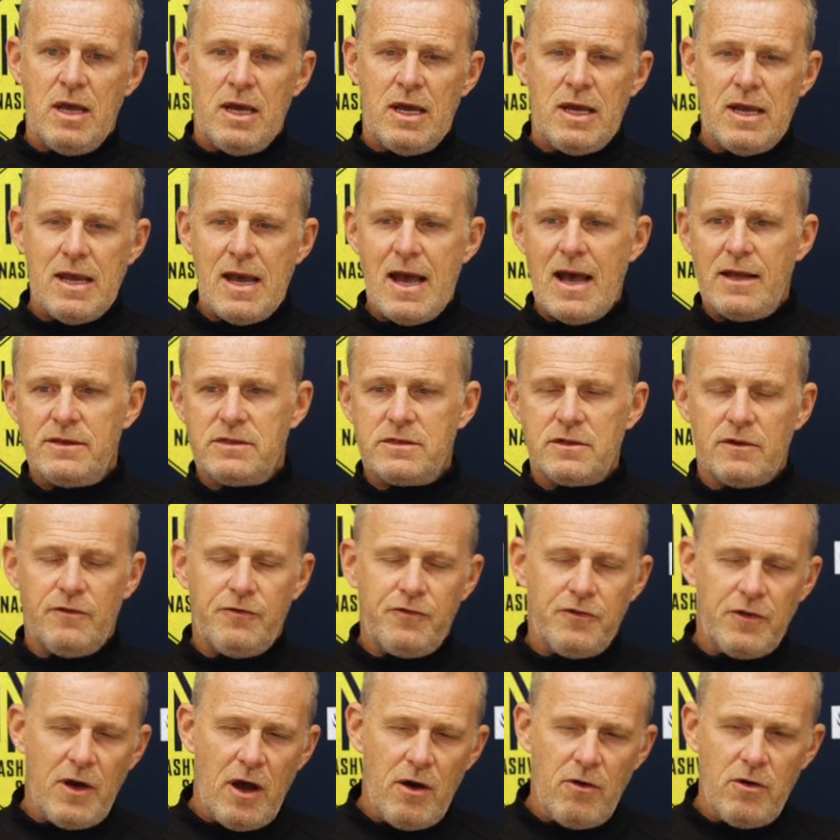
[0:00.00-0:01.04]
he adds a
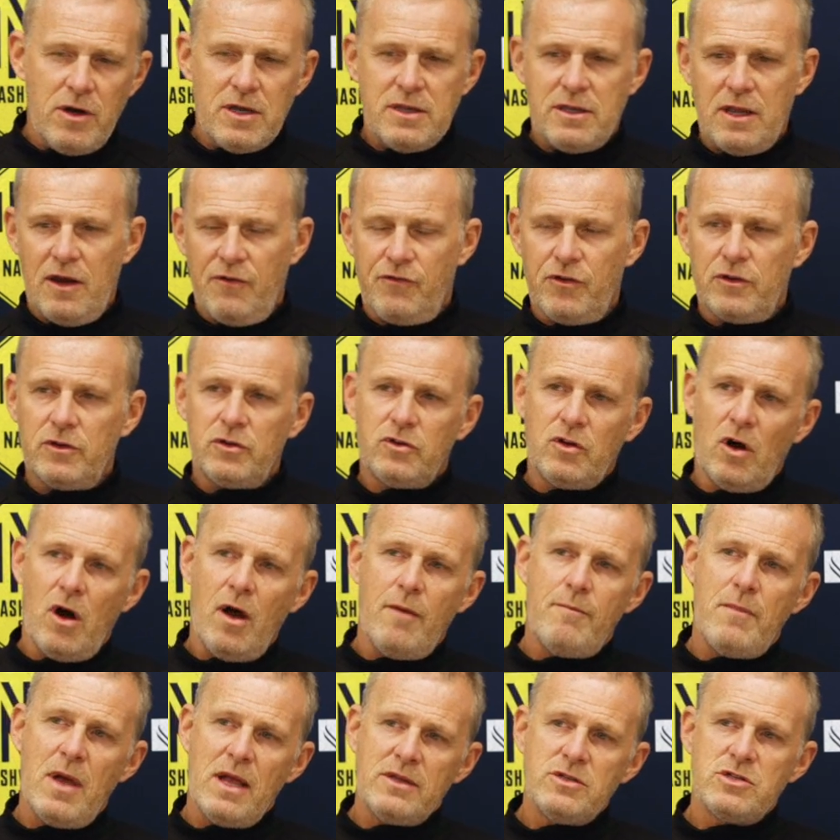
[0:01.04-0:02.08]
very different
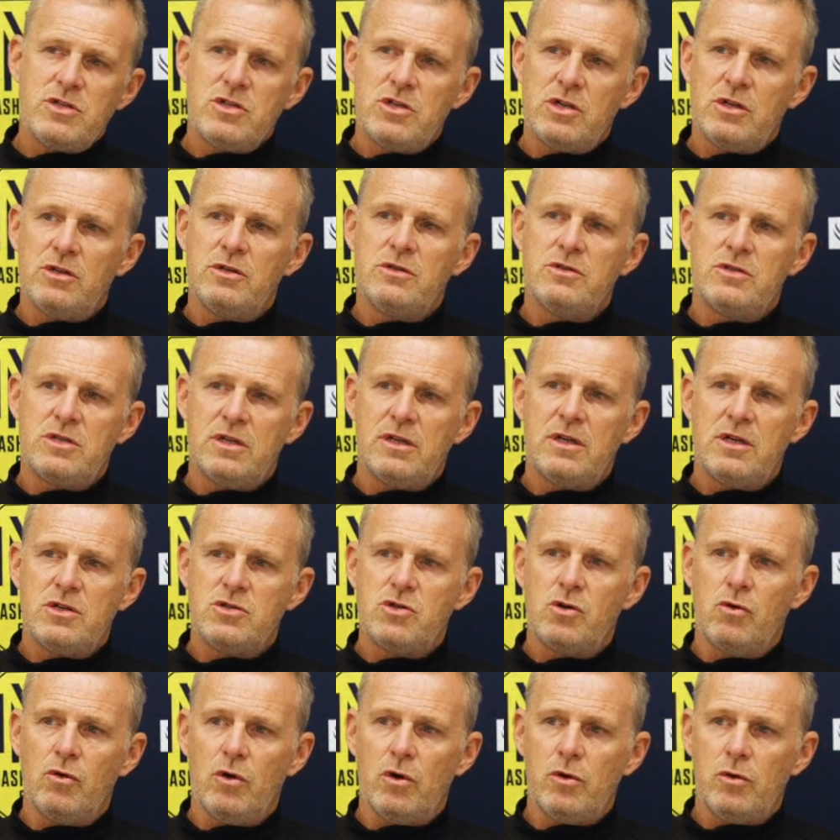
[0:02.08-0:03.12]
dimension to
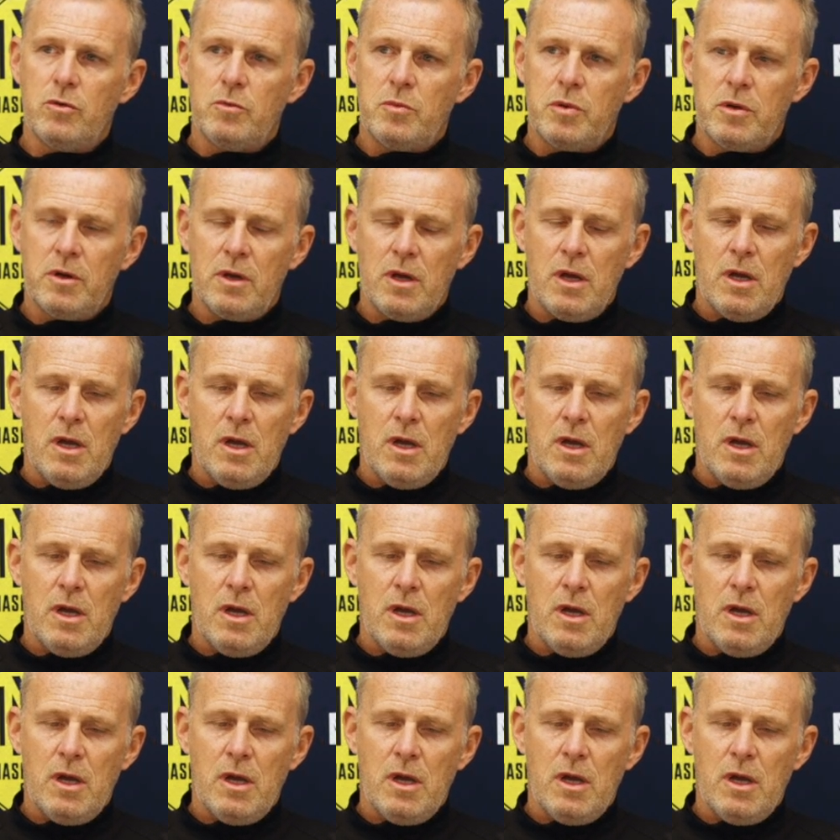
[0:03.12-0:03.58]
this group.